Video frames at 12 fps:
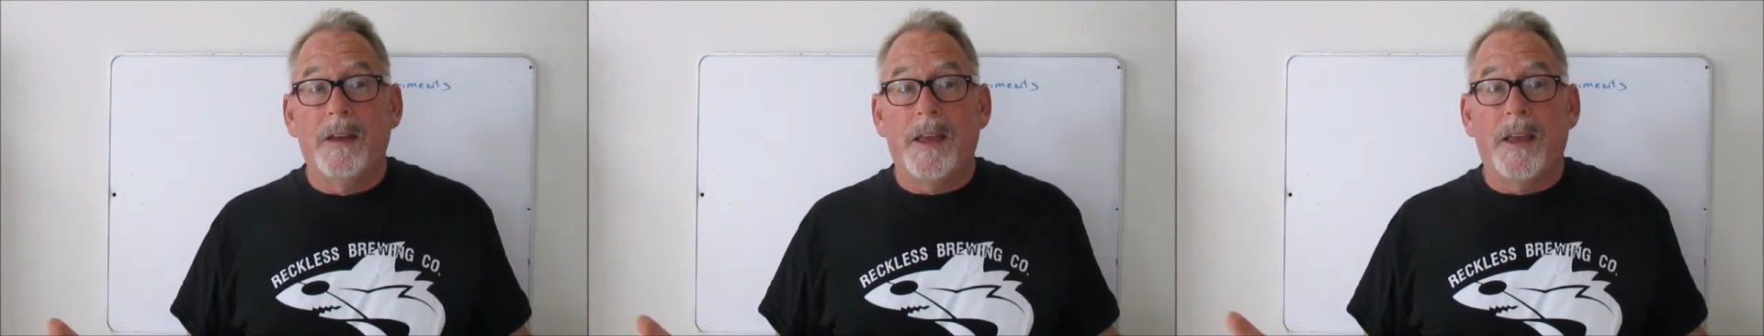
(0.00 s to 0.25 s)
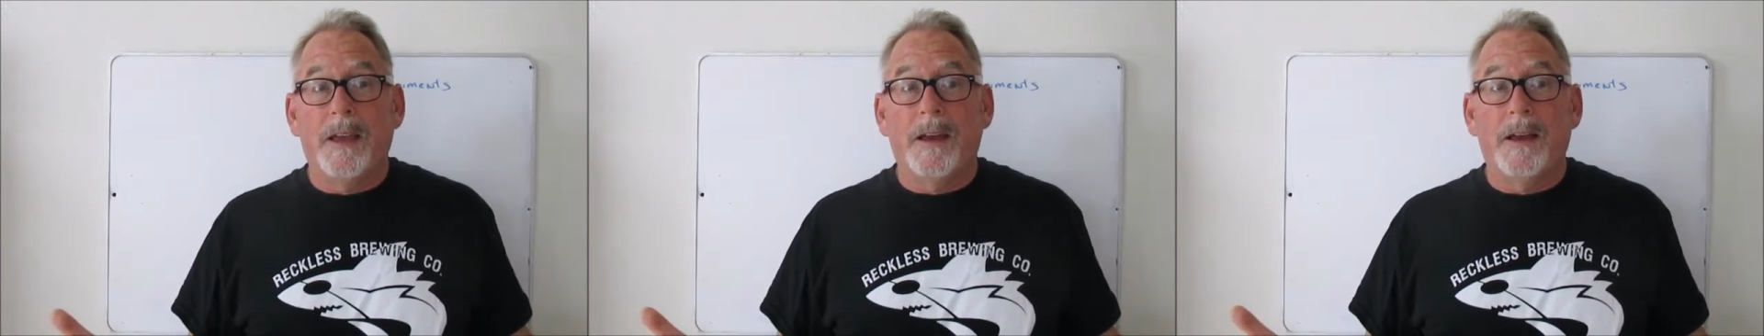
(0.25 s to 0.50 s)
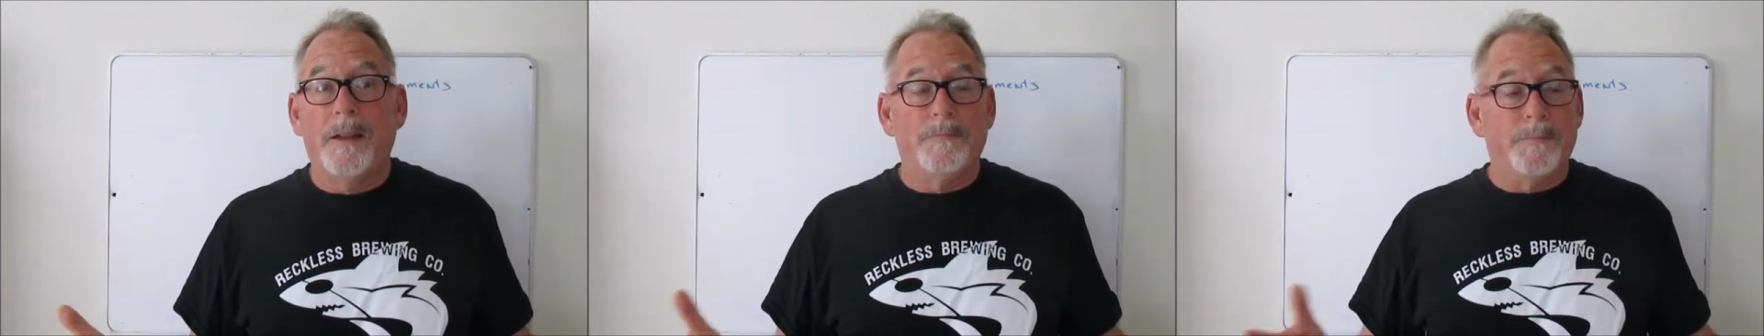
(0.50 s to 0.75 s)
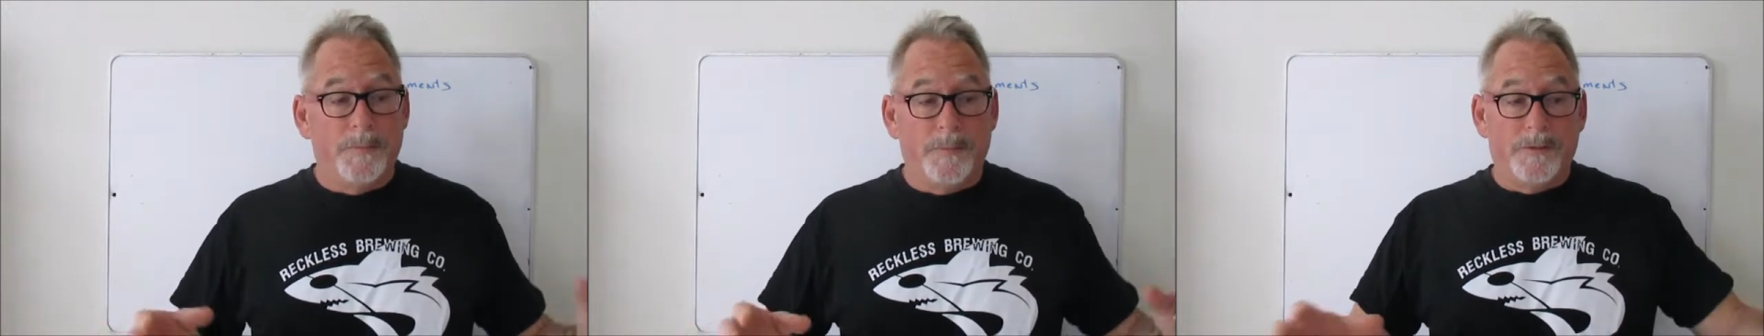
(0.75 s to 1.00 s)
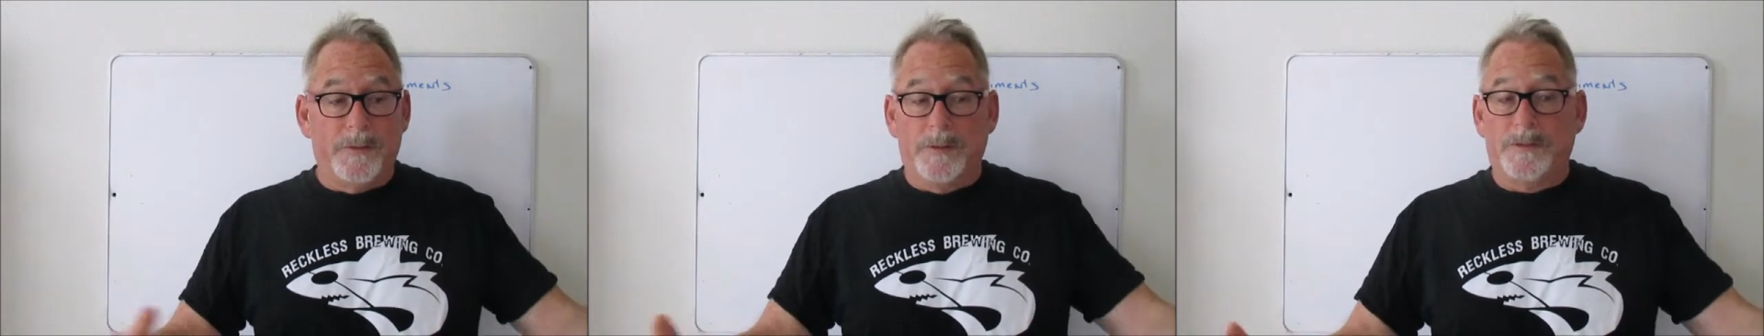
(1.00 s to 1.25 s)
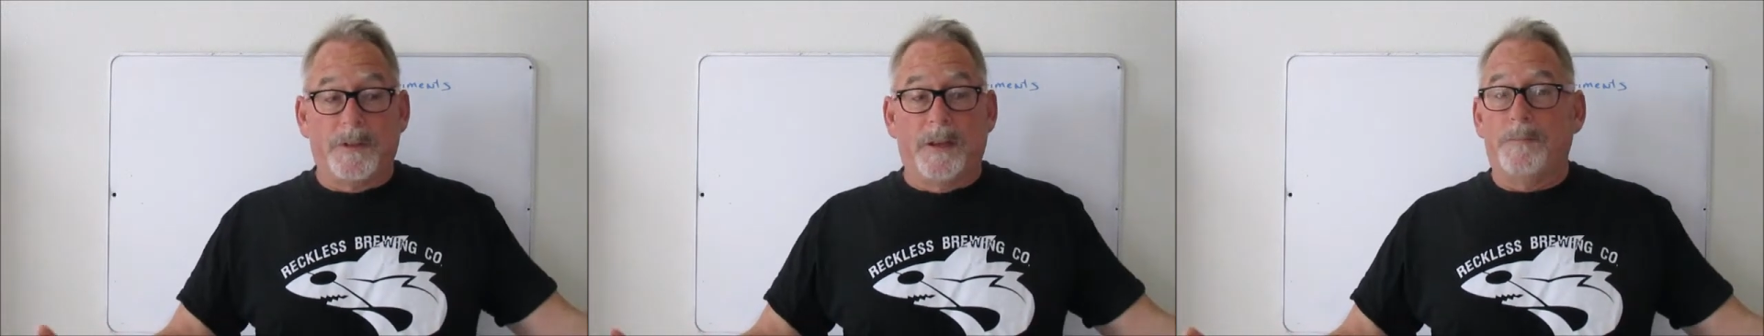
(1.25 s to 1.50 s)
And people
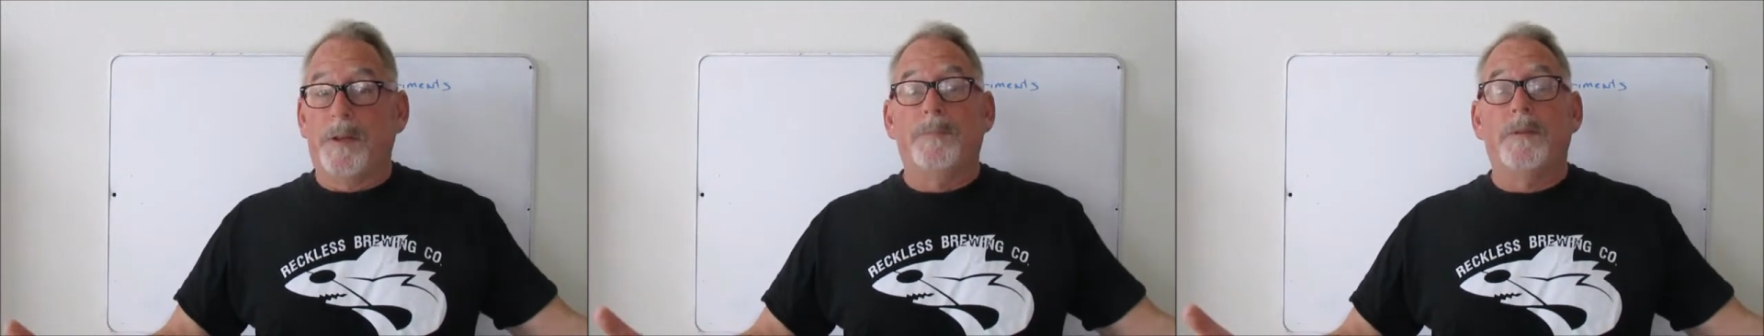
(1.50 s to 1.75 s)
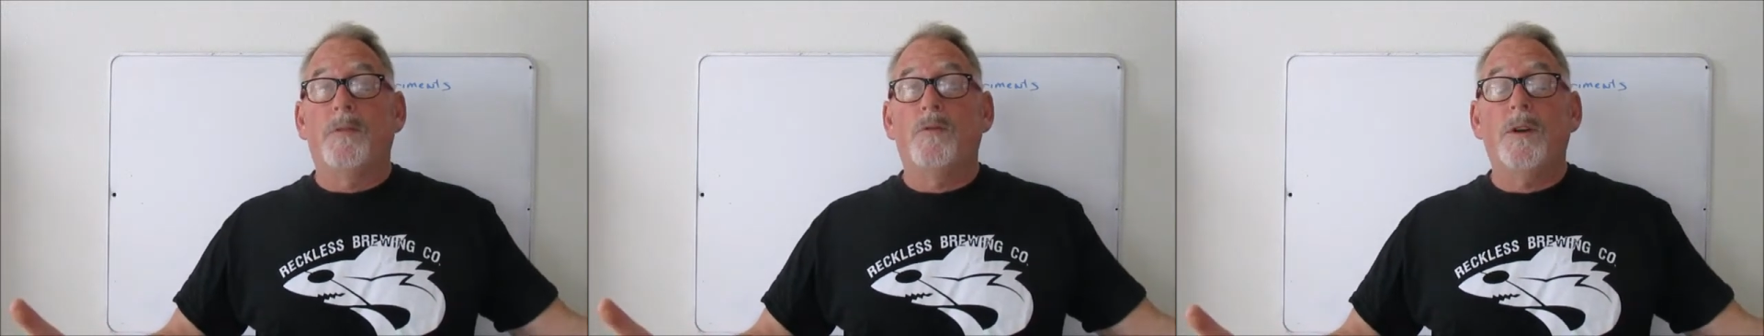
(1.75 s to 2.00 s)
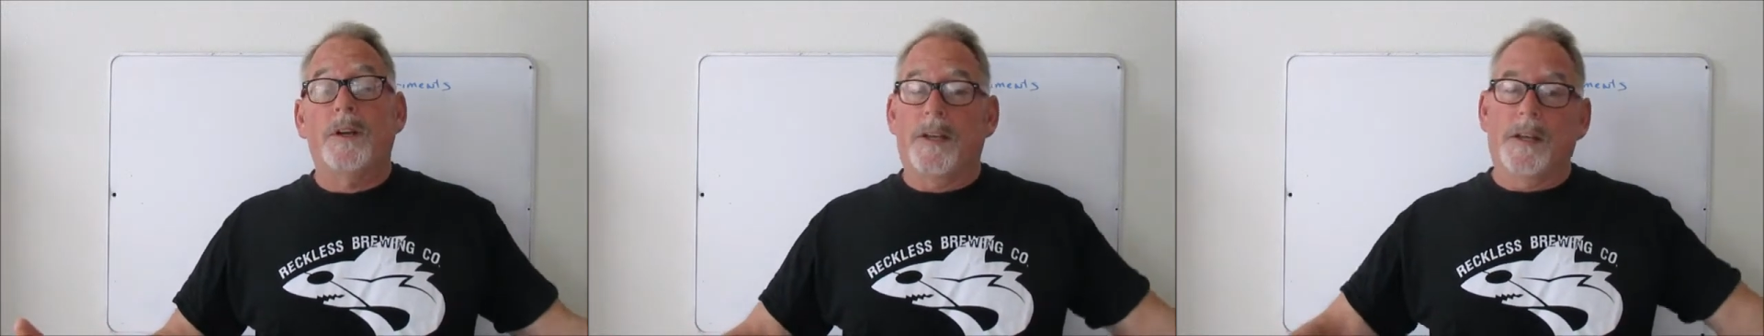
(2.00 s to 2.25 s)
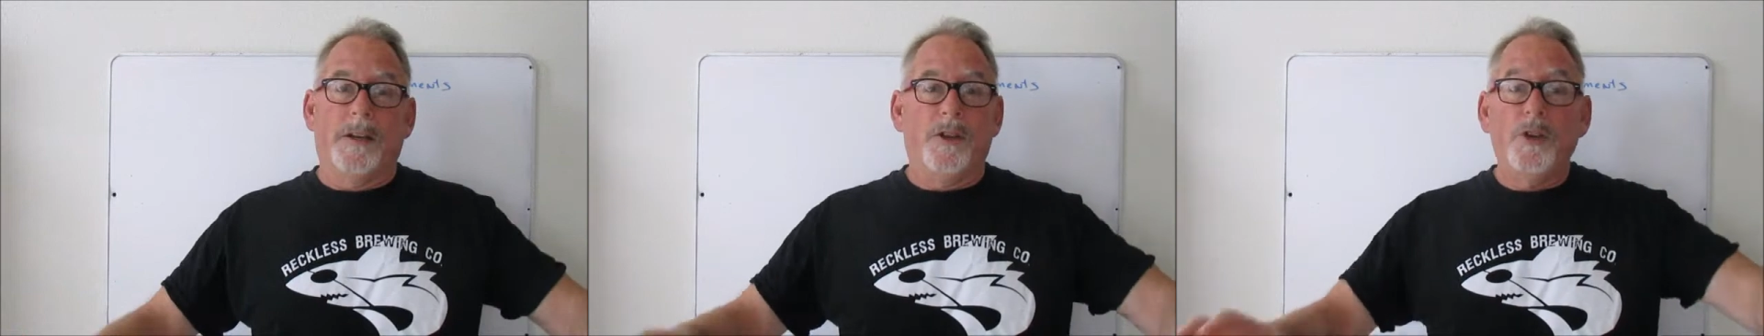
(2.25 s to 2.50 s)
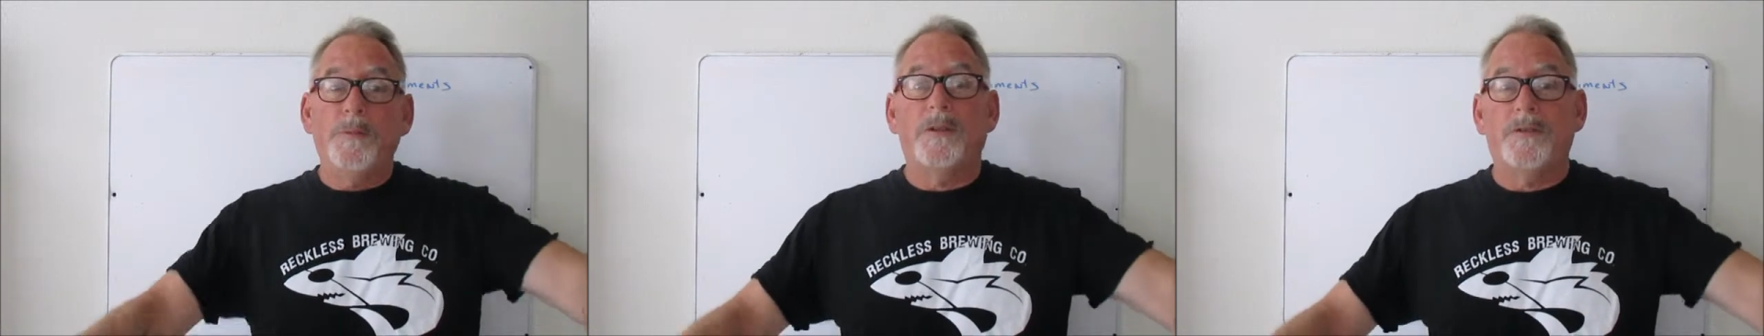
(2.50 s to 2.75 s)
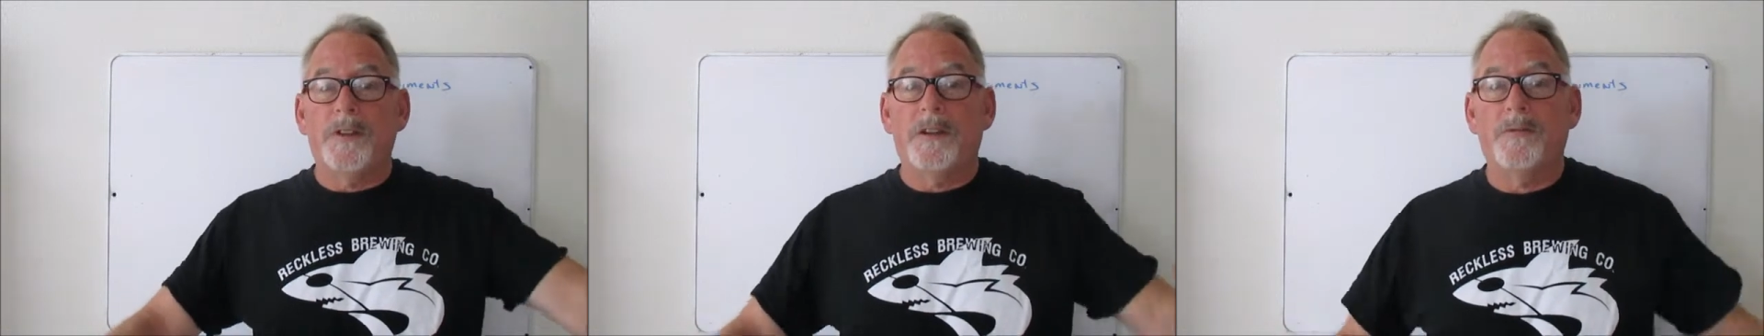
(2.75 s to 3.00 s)
say people at work in
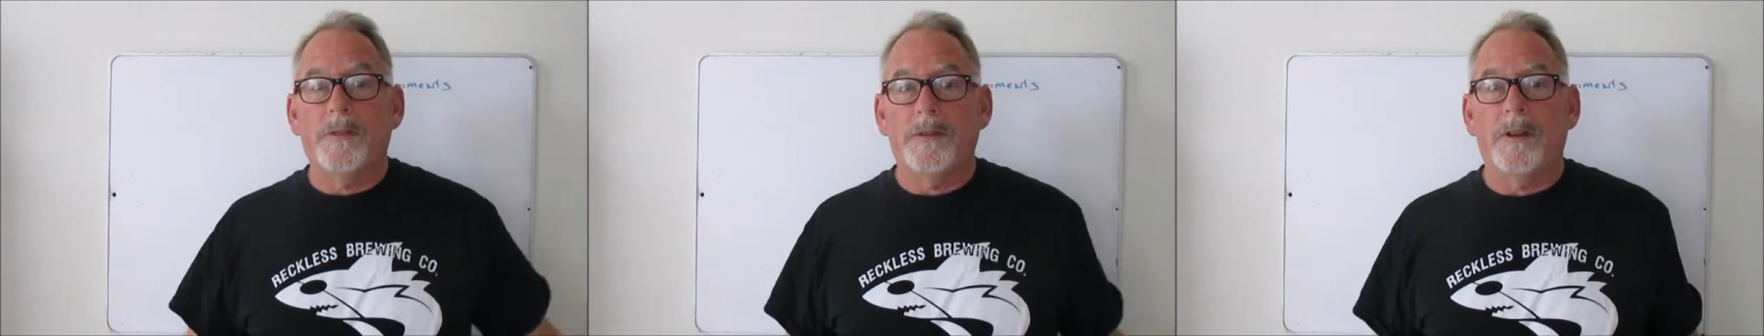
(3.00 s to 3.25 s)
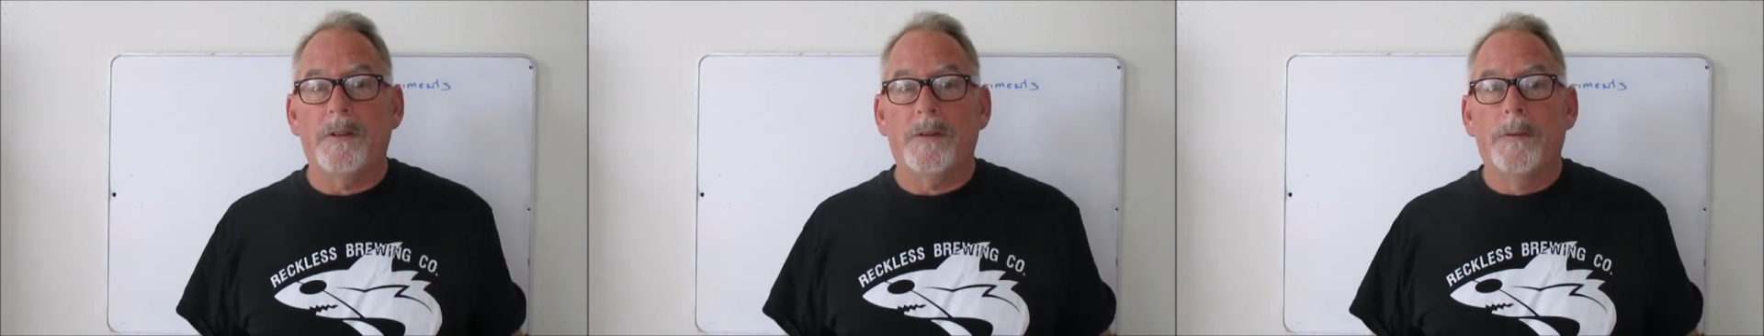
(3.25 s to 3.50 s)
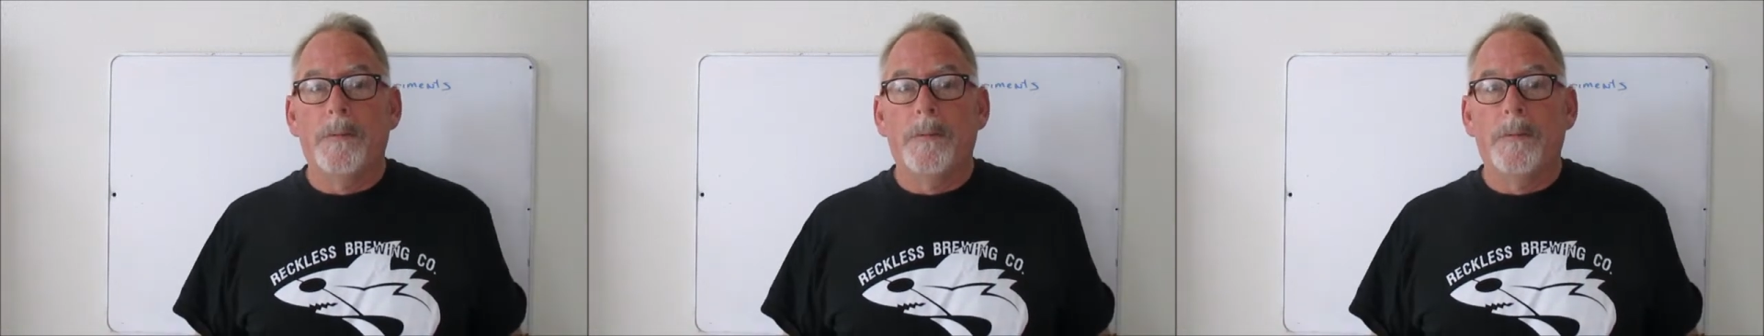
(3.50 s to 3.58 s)
cubicles next to each other